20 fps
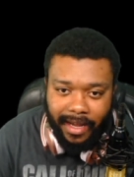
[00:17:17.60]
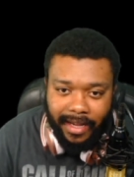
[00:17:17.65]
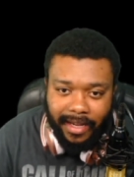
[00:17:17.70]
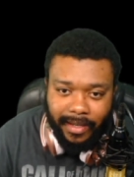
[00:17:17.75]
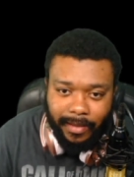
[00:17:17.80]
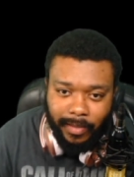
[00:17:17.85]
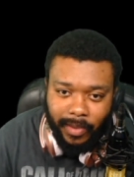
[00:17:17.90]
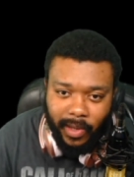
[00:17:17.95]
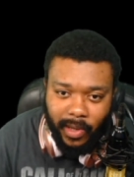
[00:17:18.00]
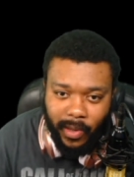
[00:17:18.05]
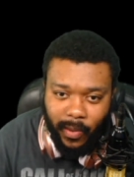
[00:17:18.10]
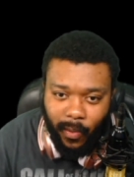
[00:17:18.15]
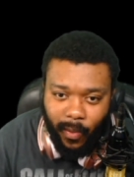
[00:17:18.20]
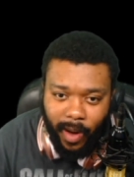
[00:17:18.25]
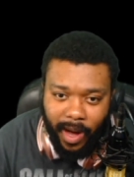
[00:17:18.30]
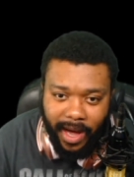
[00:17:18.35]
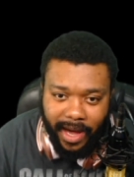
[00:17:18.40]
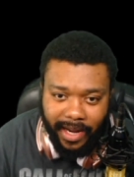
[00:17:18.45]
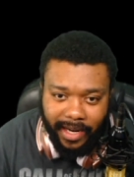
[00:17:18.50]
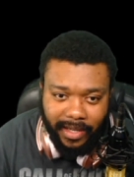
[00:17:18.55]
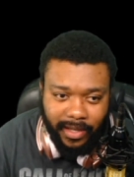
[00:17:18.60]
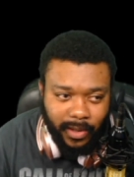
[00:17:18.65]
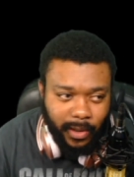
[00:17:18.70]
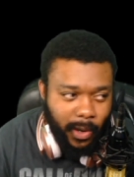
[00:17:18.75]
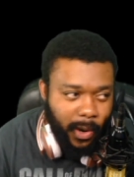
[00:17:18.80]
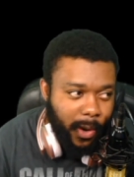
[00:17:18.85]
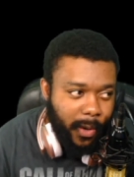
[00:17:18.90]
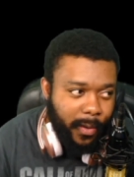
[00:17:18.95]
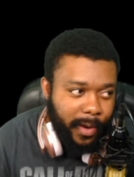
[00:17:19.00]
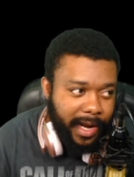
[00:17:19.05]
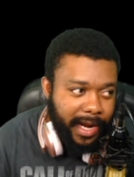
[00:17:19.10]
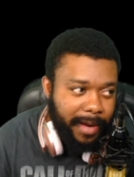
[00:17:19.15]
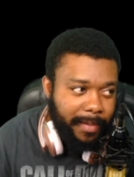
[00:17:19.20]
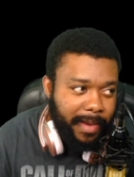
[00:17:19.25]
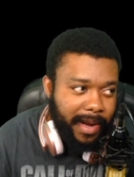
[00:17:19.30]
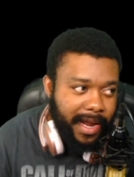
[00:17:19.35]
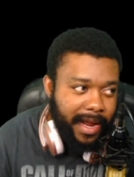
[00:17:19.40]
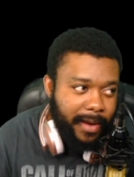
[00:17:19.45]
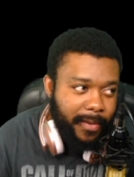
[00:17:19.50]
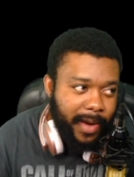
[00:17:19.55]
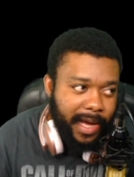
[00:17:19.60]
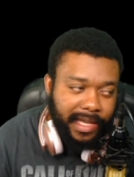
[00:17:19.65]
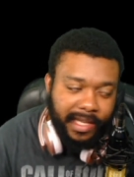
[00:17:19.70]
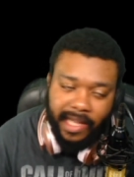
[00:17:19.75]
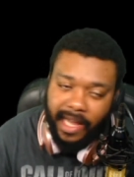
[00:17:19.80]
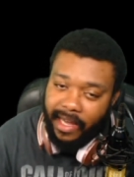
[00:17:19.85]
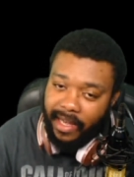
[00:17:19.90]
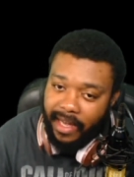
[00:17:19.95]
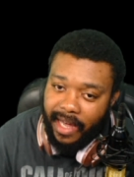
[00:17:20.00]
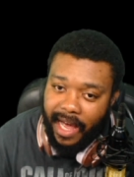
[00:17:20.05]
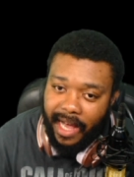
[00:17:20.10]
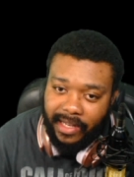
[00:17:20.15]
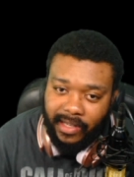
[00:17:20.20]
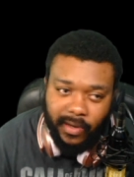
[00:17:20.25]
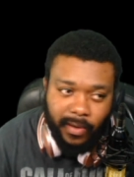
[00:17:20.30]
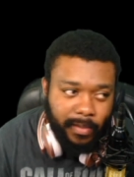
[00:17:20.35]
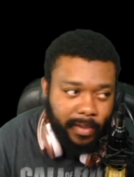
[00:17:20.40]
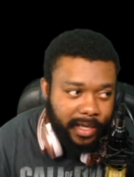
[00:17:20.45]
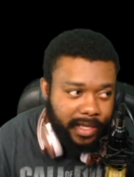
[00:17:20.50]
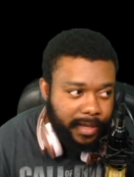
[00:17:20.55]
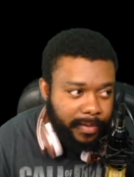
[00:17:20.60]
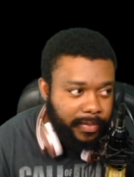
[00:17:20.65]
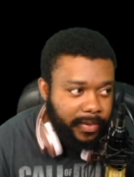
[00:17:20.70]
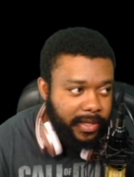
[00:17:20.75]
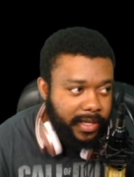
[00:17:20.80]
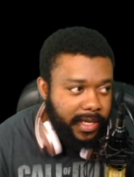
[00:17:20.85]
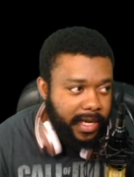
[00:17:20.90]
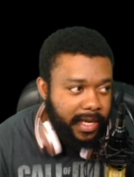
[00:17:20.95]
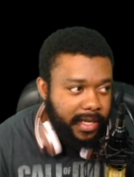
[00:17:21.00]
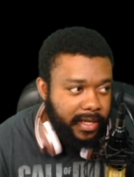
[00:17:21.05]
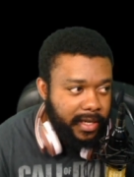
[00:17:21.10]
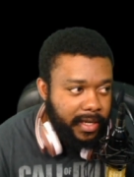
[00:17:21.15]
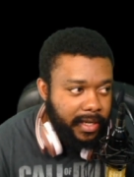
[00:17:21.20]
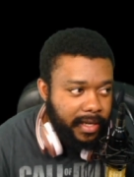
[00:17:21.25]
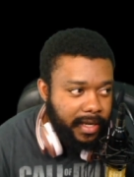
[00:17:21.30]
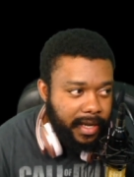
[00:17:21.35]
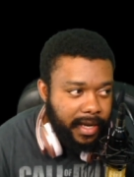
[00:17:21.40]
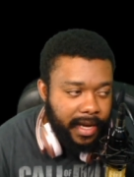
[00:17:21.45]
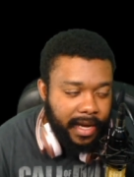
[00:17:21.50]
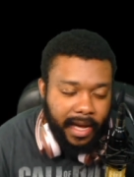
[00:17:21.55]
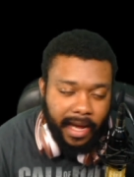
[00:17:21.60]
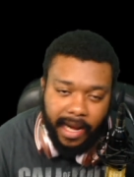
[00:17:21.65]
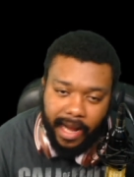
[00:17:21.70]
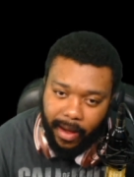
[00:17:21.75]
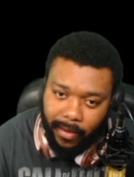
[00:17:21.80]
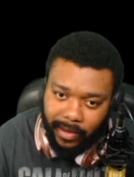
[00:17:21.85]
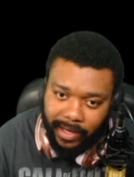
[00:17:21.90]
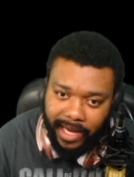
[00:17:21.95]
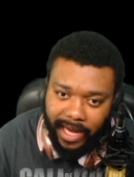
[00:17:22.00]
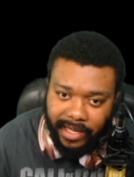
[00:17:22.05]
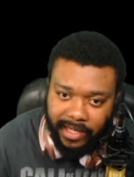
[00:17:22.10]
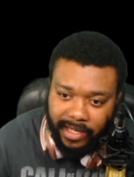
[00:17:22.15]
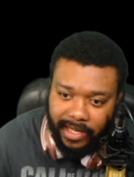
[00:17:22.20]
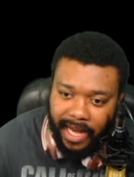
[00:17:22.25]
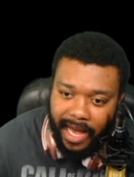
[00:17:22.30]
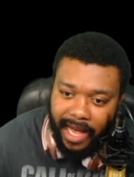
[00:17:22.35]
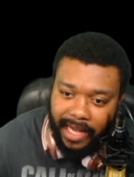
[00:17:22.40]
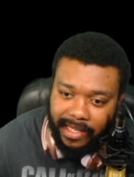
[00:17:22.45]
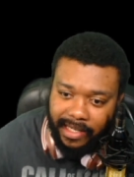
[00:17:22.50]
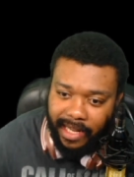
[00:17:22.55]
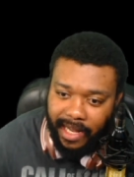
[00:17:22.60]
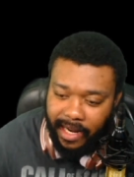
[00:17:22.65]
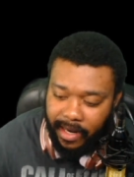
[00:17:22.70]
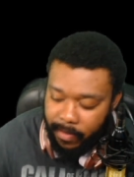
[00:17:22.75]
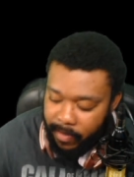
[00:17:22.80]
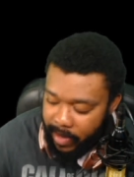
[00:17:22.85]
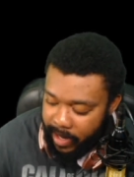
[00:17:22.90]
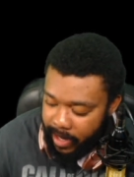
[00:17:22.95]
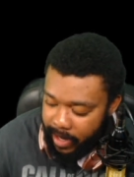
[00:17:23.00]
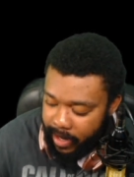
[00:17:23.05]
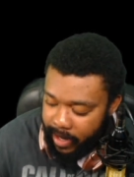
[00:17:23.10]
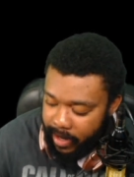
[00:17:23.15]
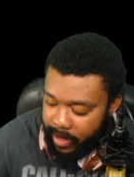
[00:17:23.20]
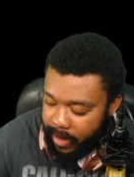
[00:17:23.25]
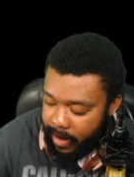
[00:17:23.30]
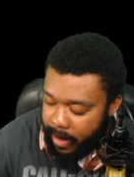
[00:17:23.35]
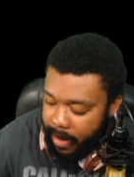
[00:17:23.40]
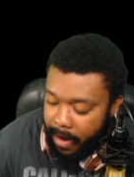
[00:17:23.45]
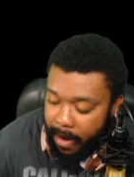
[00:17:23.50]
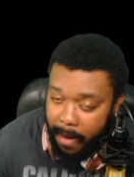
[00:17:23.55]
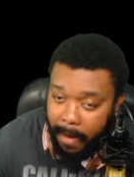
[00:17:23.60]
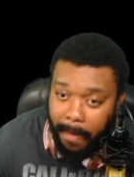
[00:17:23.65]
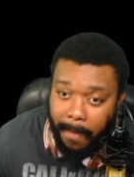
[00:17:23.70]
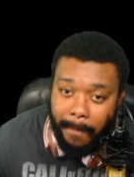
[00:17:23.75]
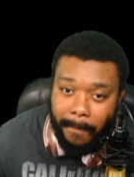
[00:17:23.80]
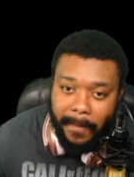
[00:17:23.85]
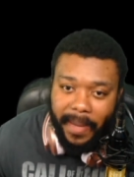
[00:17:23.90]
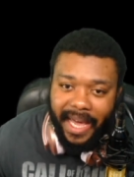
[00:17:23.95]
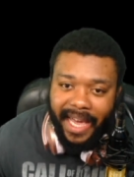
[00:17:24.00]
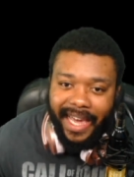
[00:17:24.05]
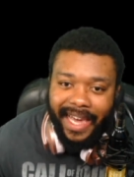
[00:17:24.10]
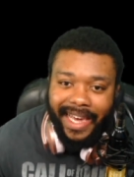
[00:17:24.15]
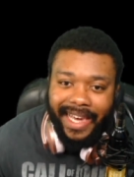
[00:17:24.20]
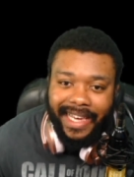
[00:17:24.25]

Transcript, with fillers: some good wine to go with it. But anyways, thank you guys so much. I appreciate you. And I will catch you guys later, man. Bam.